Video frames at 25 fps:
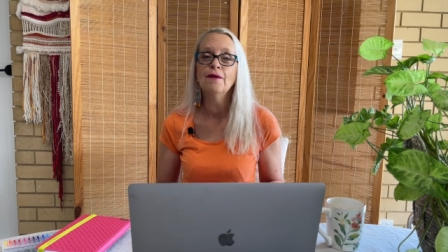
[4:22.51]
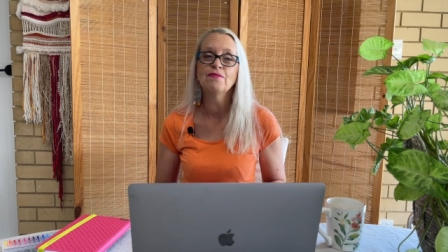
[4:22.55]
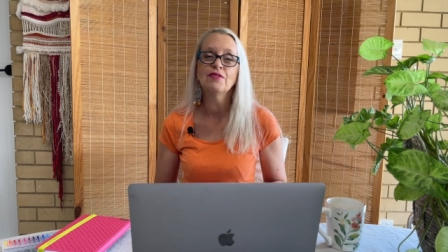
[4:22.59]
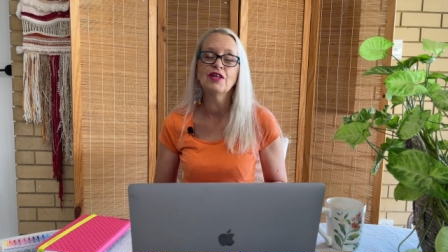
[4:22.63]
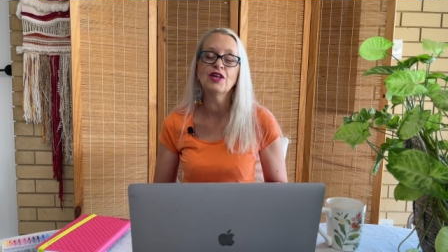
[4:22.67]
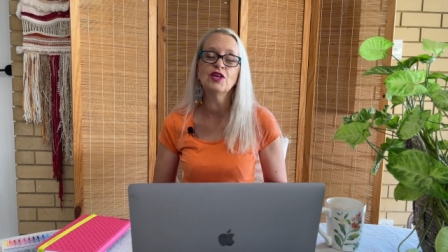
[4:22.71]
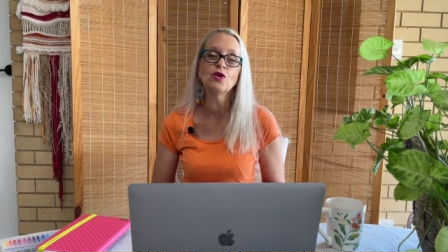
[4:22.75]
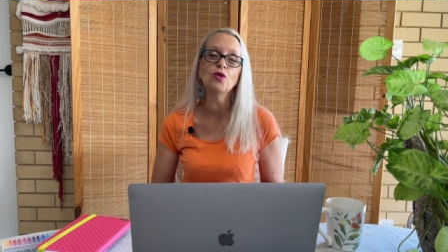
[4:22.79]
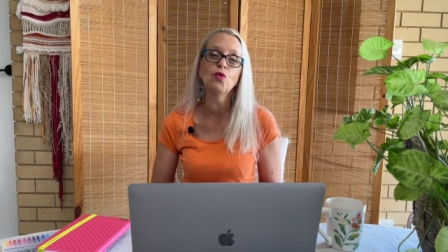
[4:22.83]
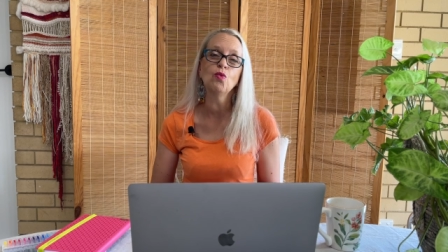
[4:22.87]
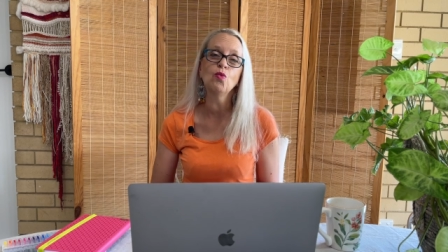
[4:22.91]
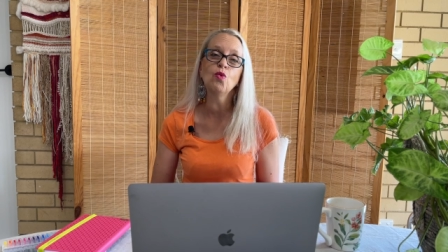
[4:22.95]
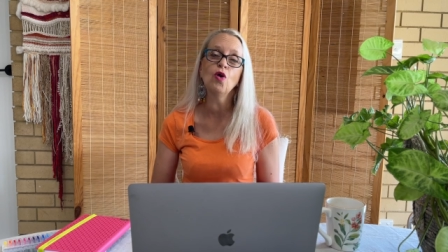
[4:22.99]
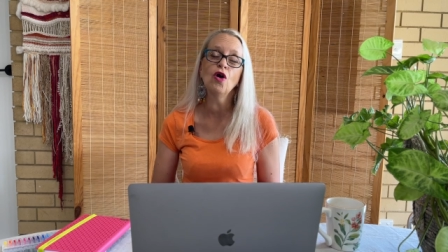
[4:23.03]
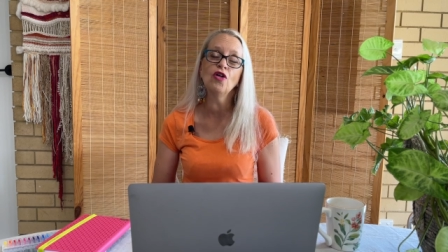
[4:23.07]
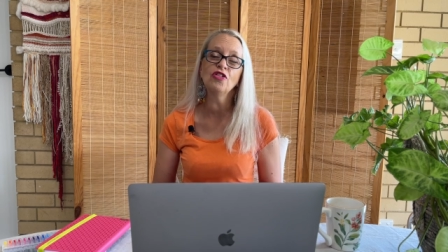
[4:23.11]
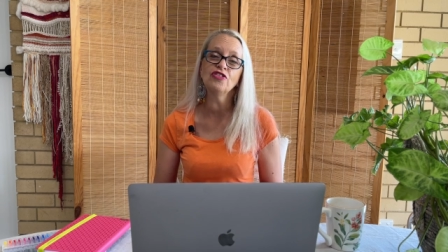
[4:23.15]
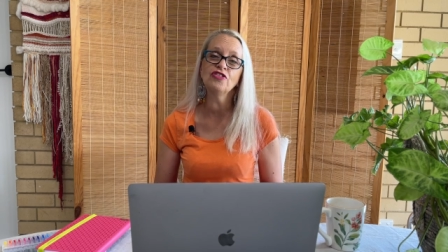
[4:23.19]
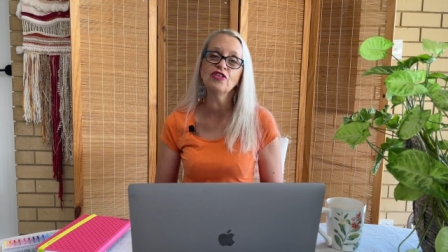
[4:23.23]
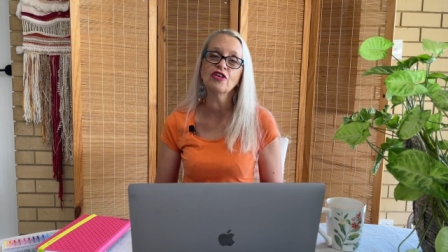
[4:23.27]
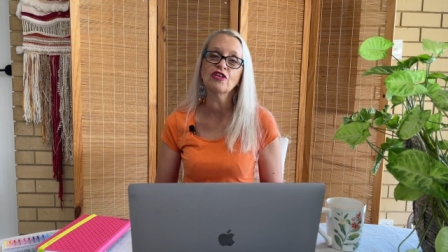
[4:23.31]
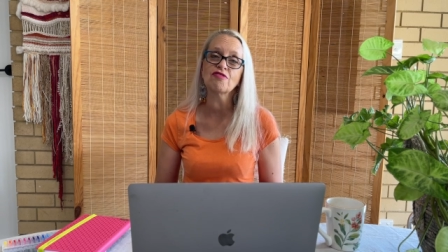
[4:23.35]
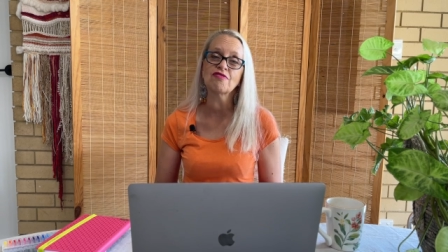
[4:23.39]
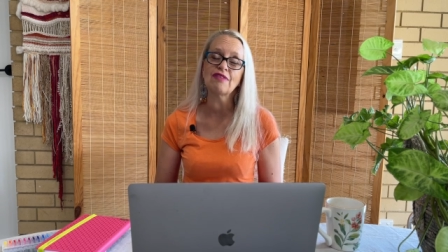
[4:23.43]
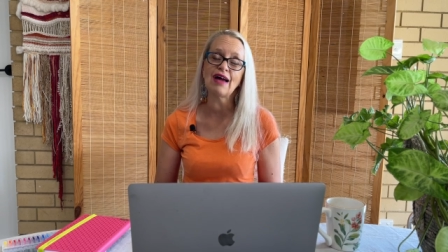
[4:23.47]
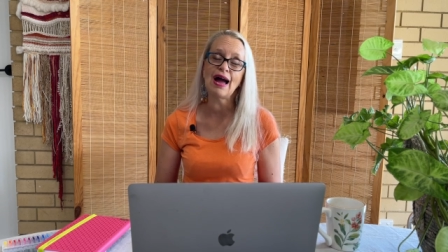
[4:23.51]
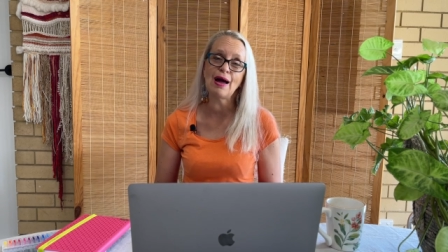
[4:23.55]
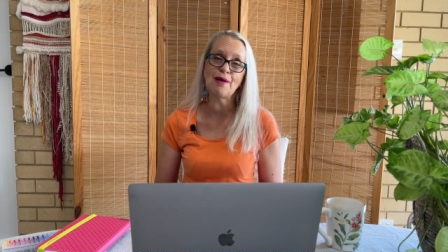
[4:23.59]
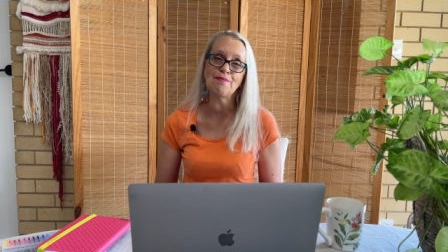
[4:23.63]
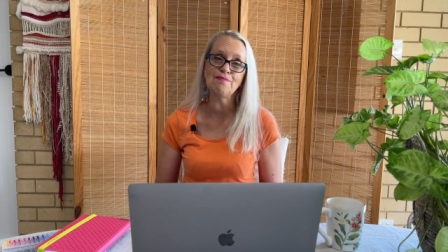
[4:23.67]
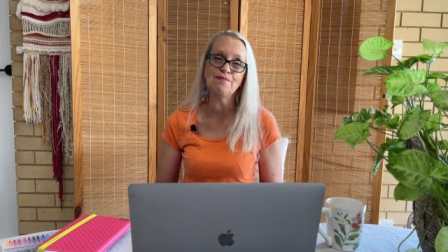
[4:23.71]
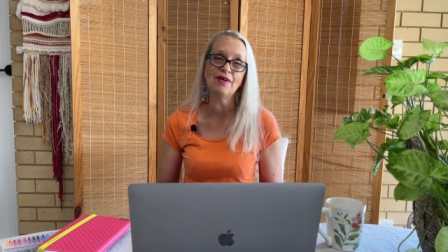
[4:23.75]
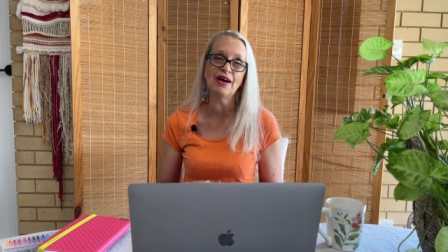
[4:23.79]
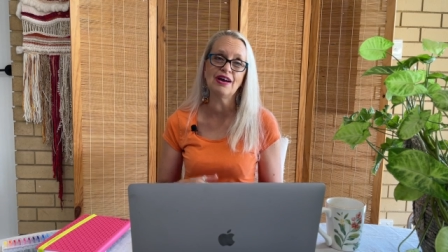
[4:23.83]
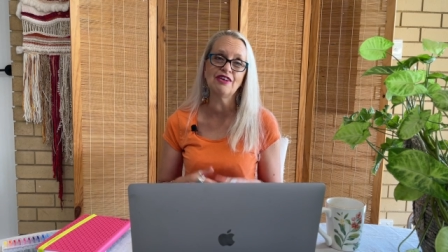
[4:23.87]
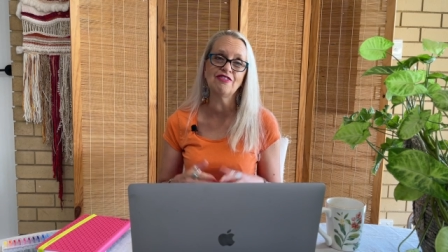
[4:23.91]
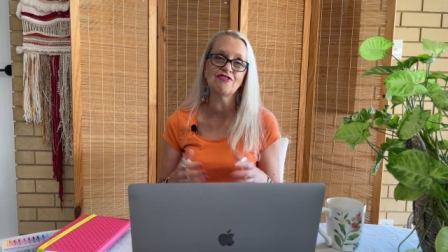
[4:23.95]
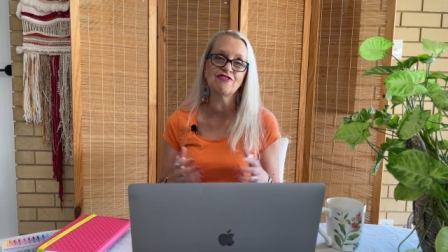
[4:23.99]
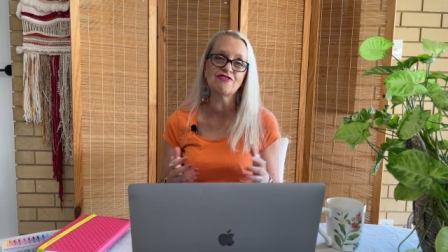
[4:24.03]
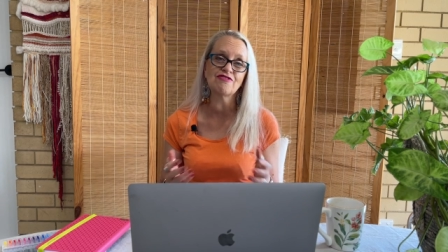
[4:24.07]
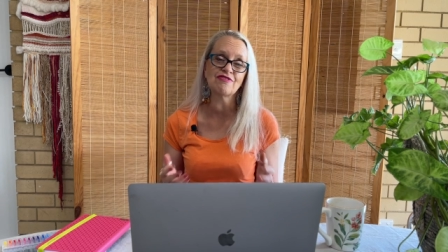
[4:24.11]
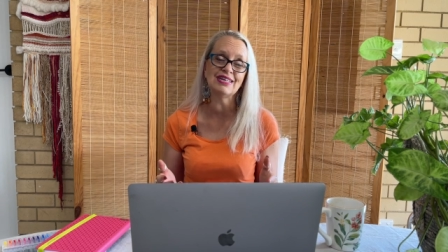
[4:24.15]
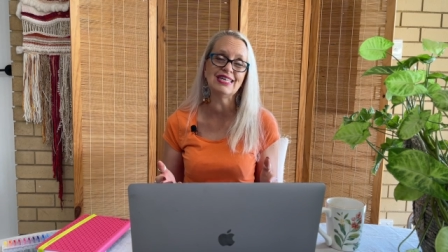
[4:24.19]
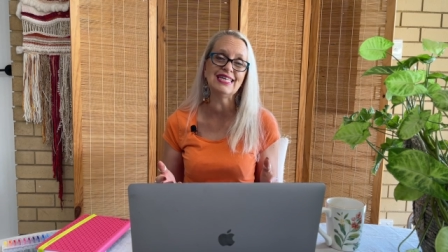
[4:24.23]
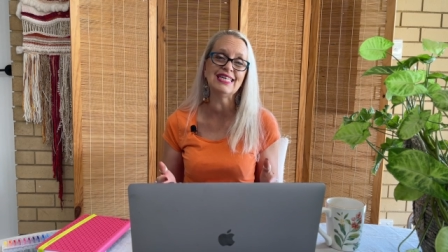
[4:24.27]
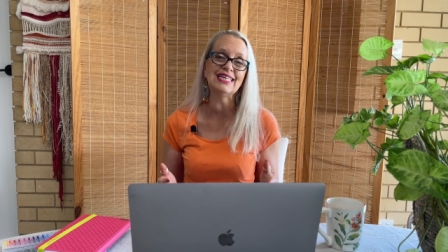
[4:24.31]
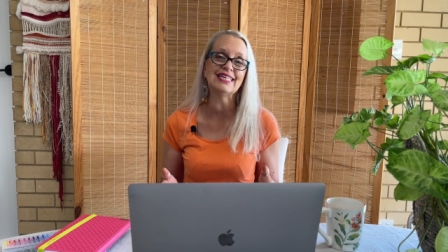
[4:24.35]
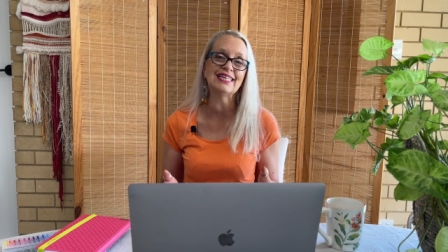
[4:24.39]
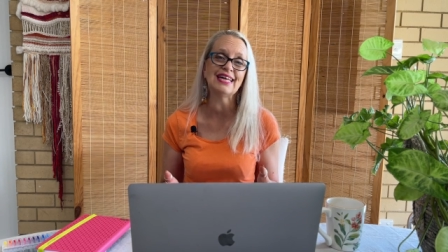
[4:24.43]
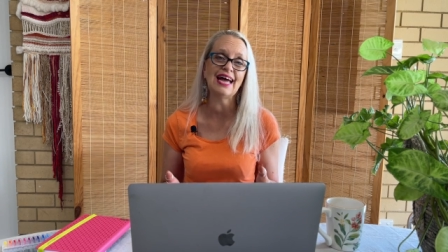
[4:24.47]
then you'll want to grab my
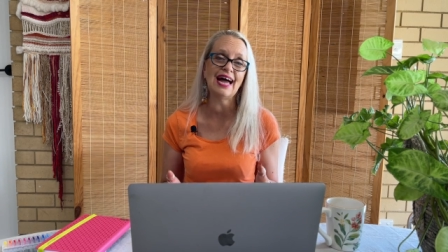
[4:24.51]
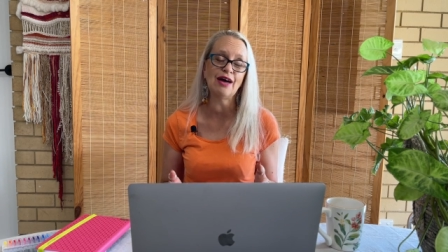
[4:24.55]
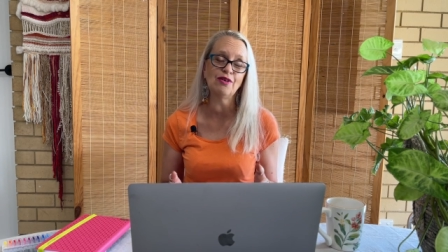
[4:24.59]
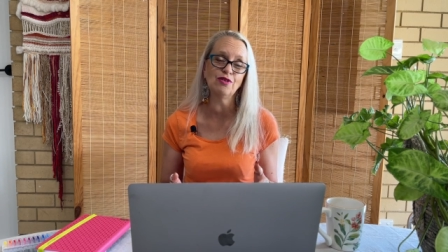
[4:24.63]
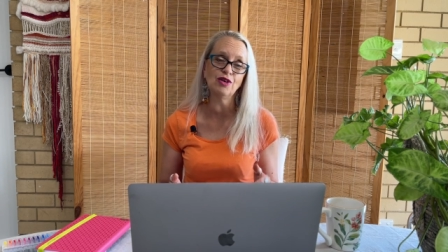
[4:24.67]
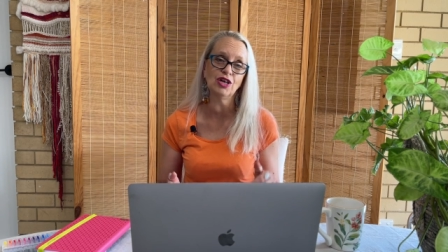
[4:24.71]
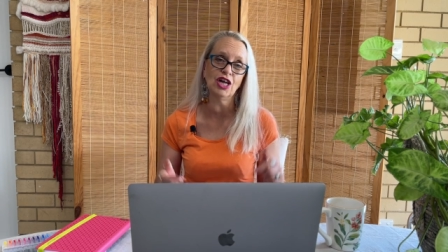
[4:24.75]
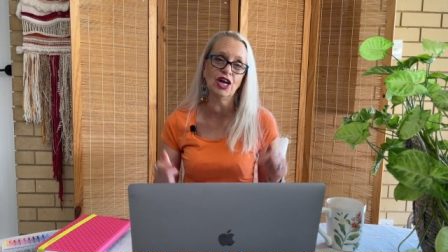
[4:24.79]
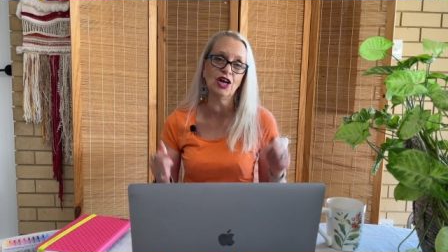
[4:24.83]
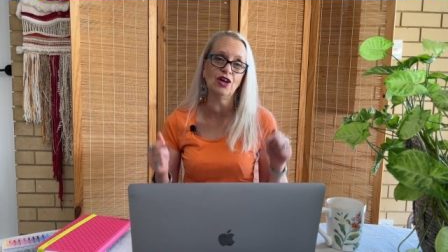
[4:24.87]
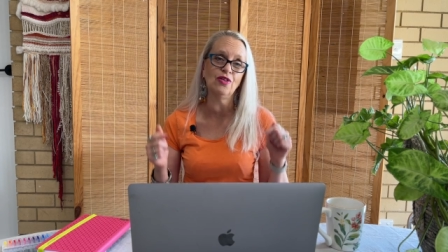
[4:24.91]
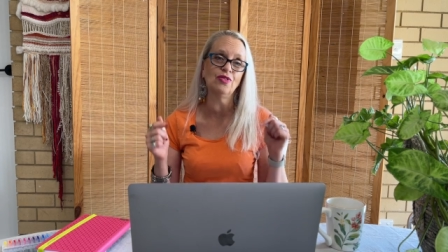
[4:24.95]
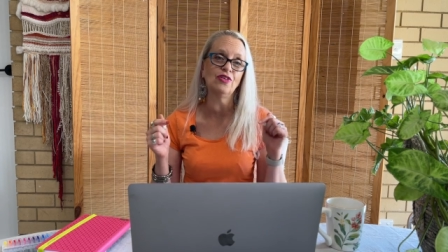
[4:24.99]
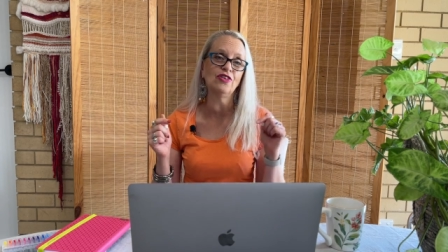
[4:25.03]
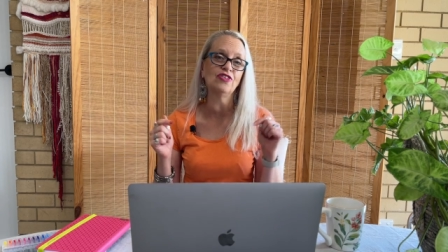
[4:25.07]
free download.